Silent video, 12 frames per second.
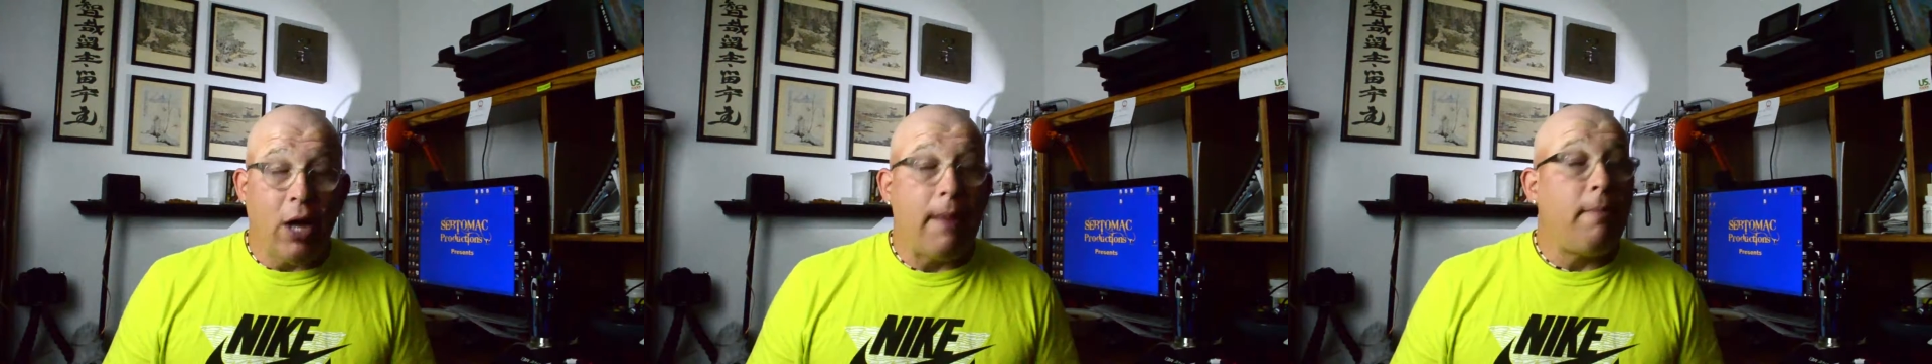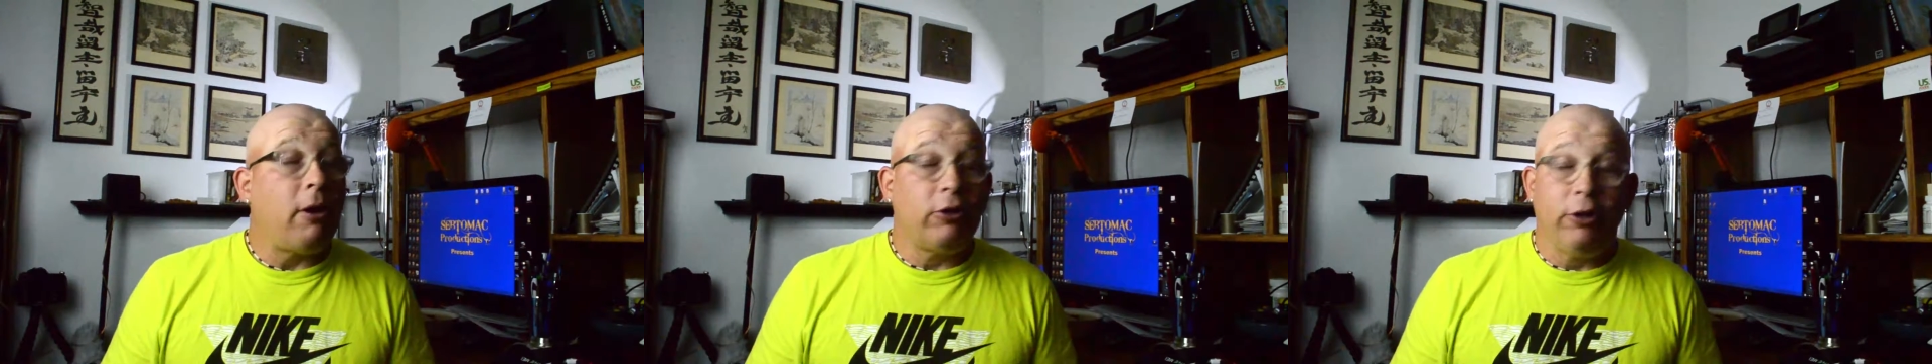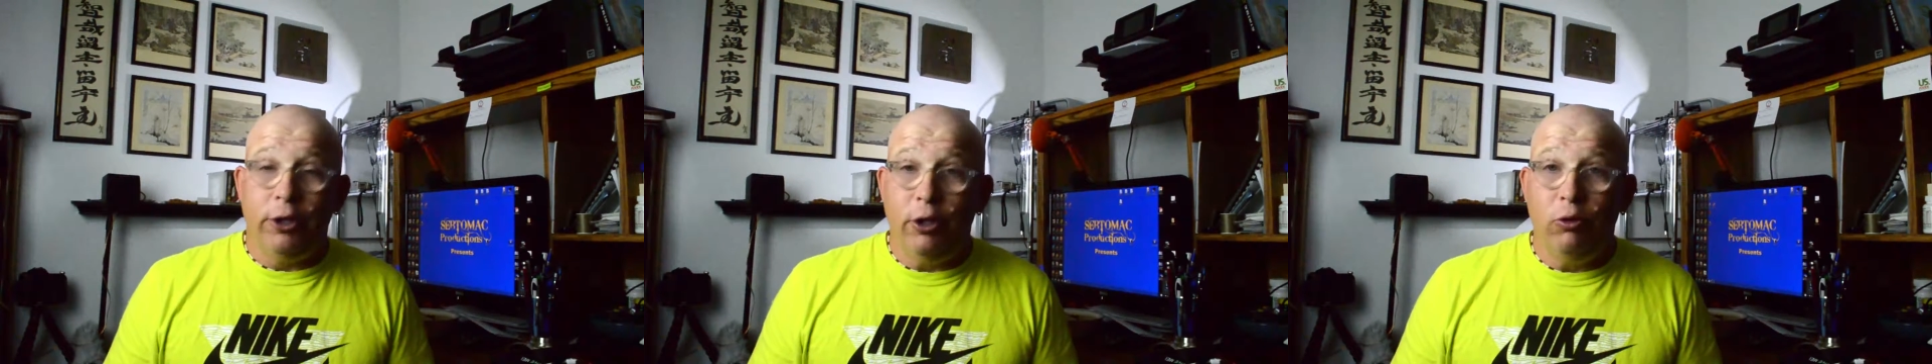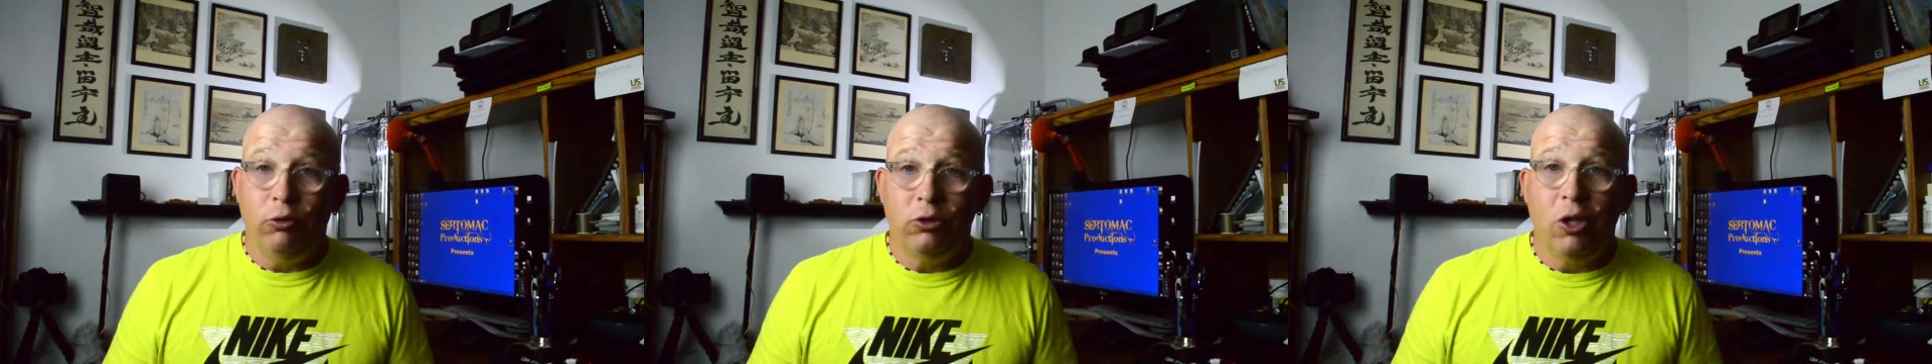I bought the
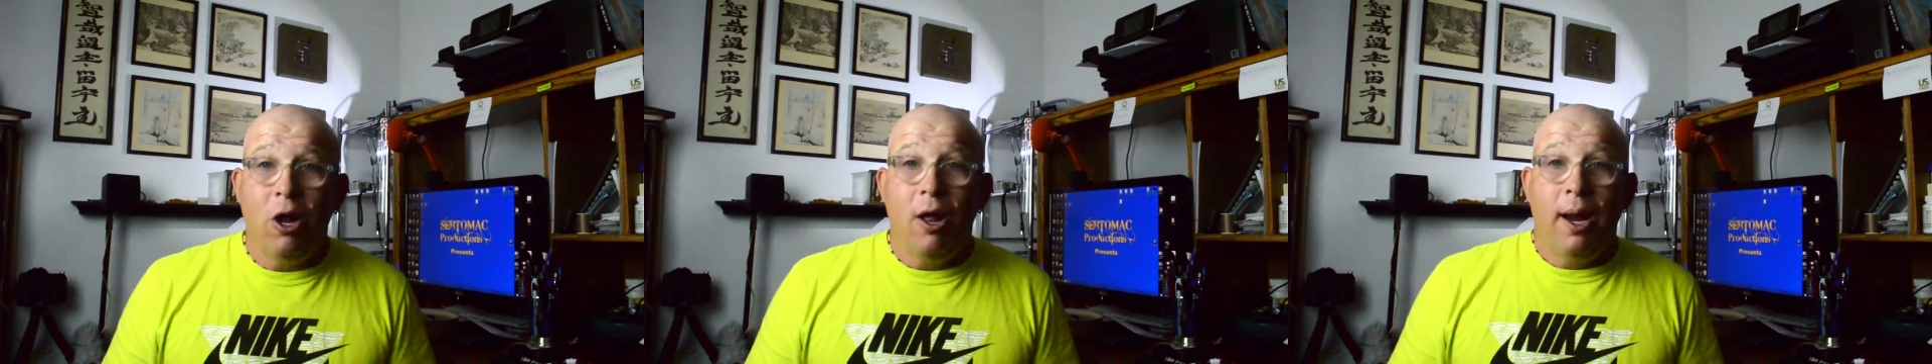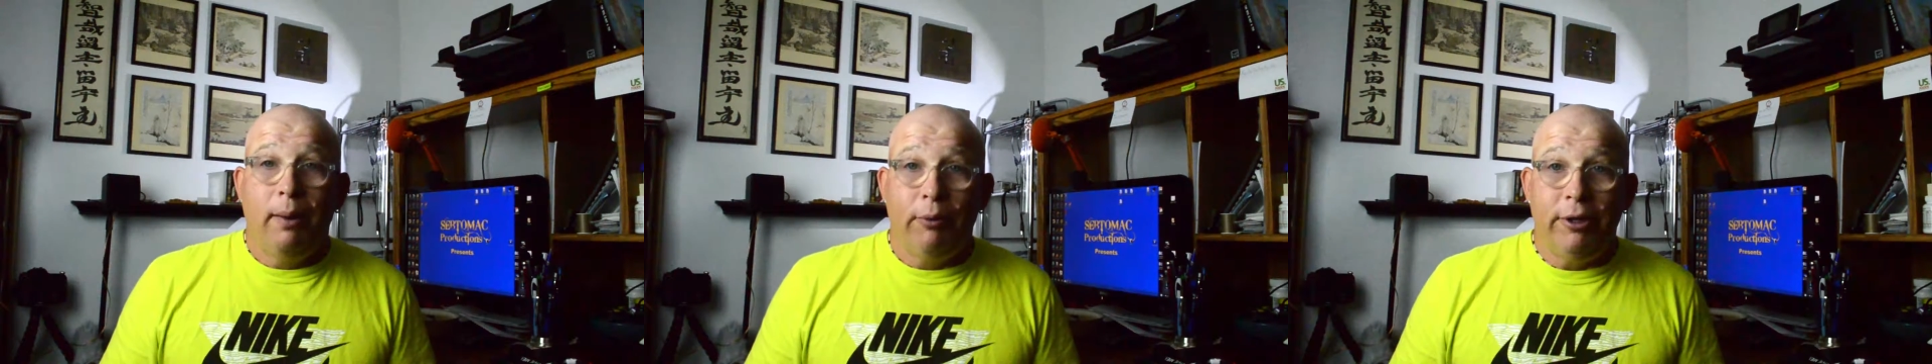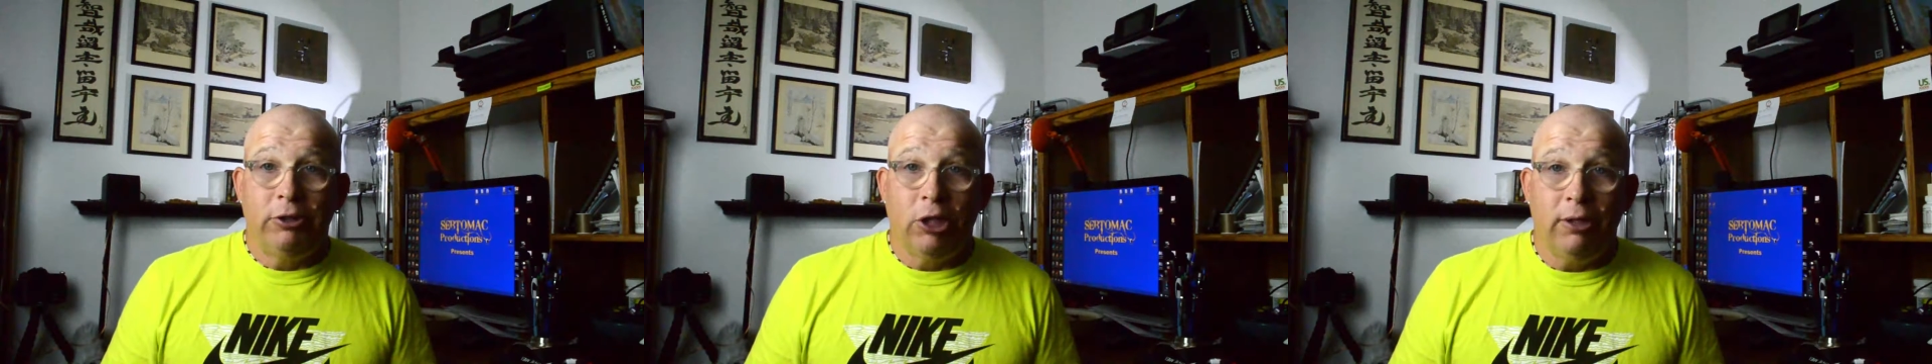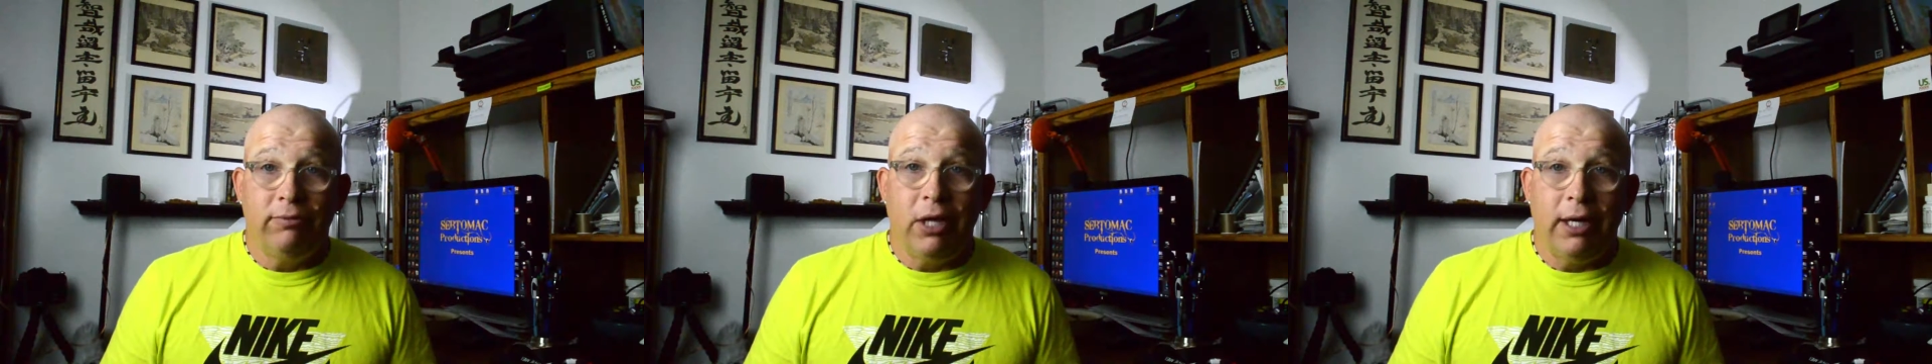used
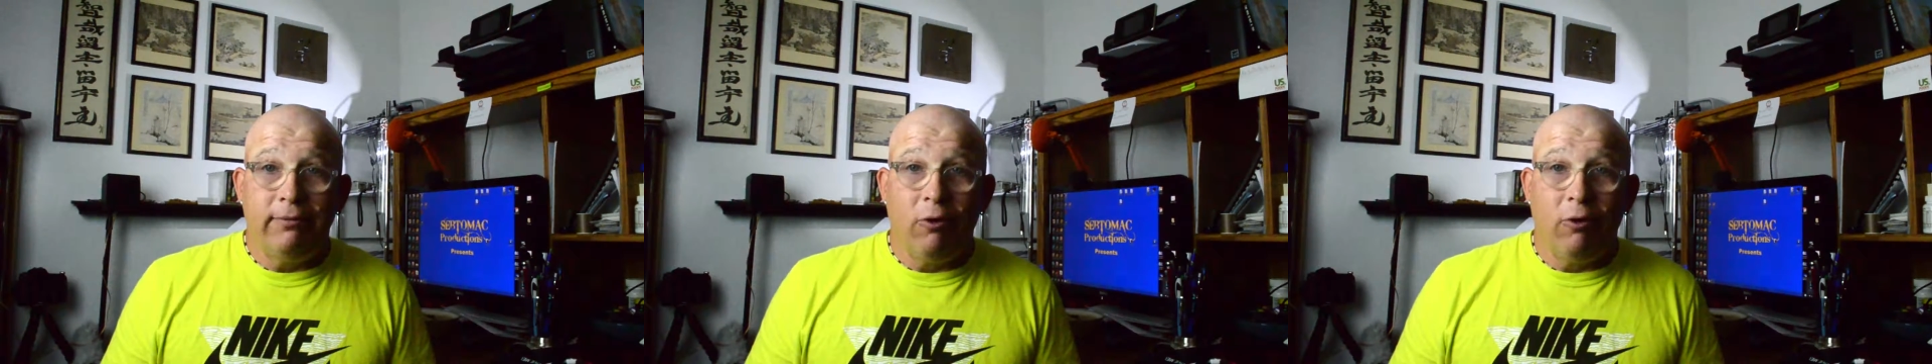pre-certified